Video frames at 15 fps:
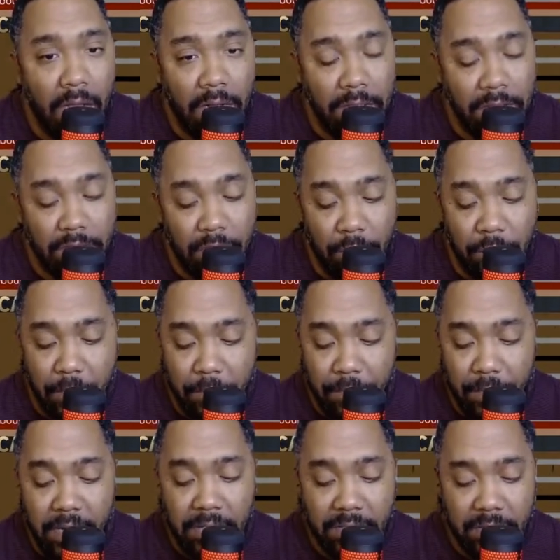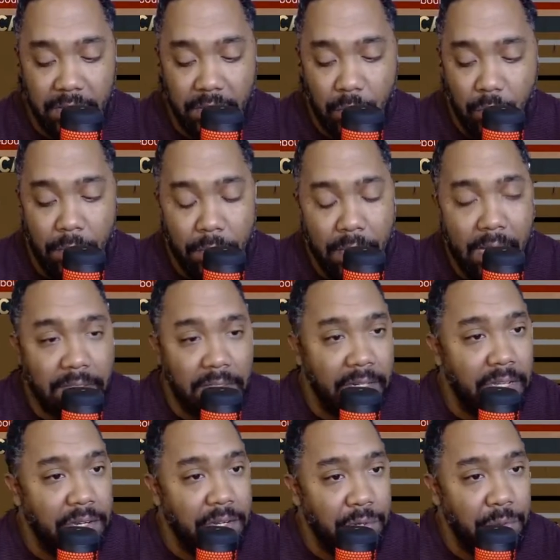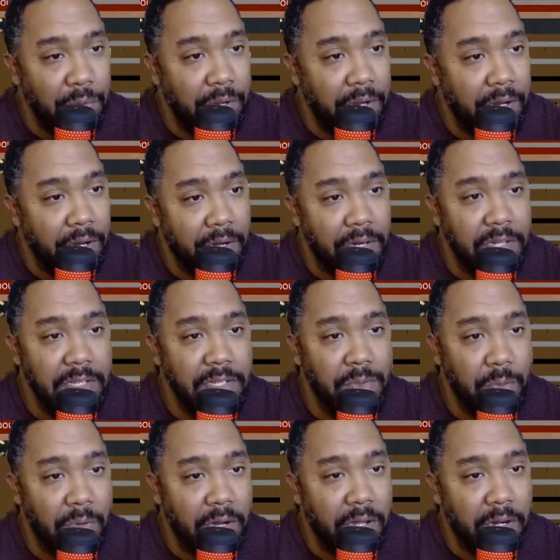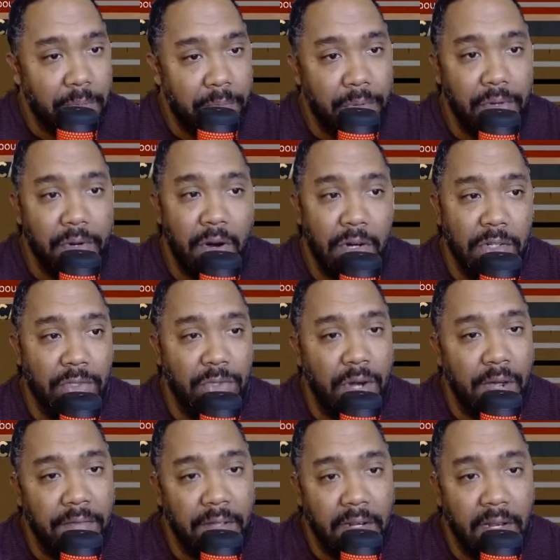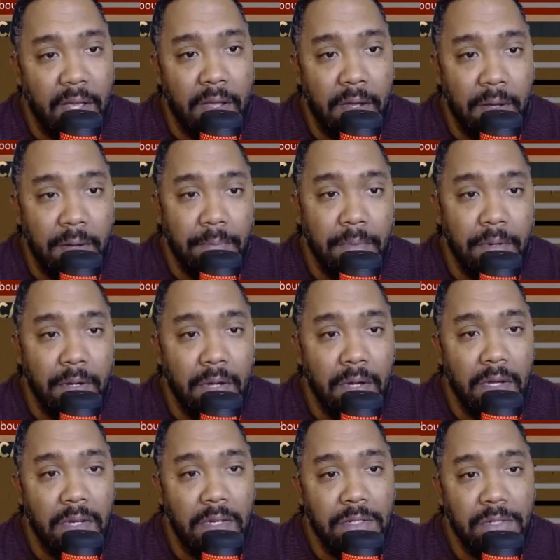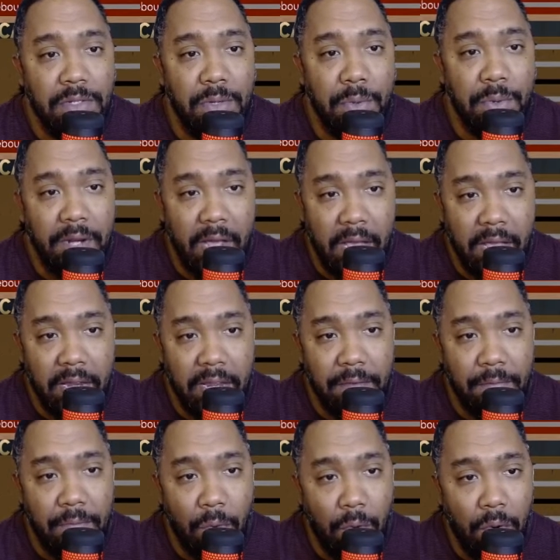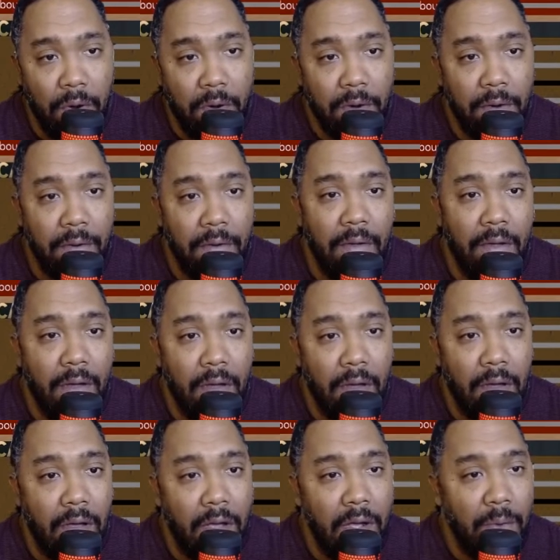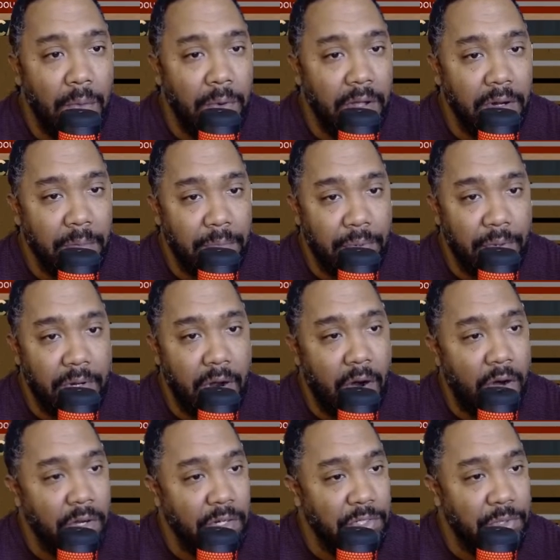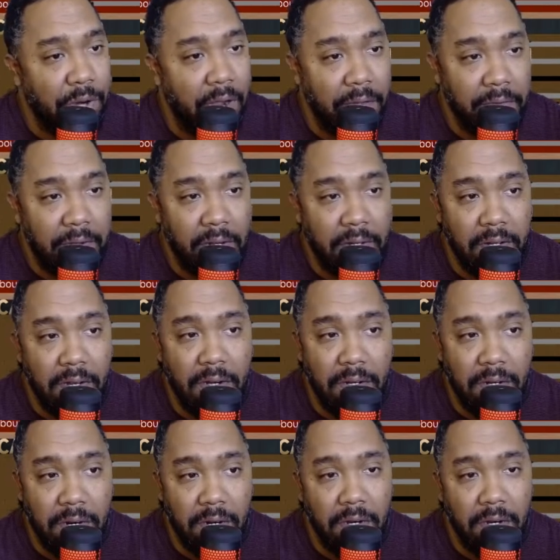So for finishing, what we're actually going to do here is we're going to put our driving layup to an 84, and we're going to put our driving dunk